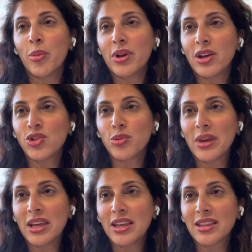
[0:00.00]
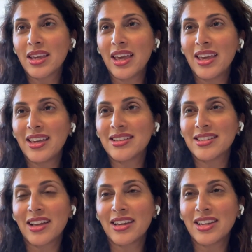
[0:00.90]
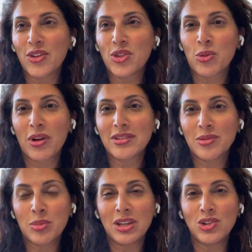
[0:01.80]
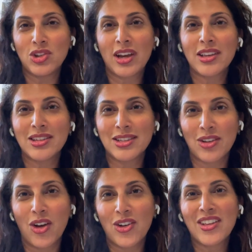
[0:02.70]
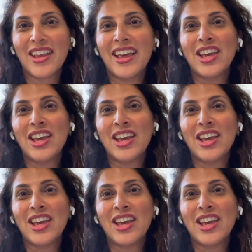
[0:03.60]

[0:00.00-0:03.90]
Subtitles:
but as you're making the cake, deciding on the recipe, checking the salt,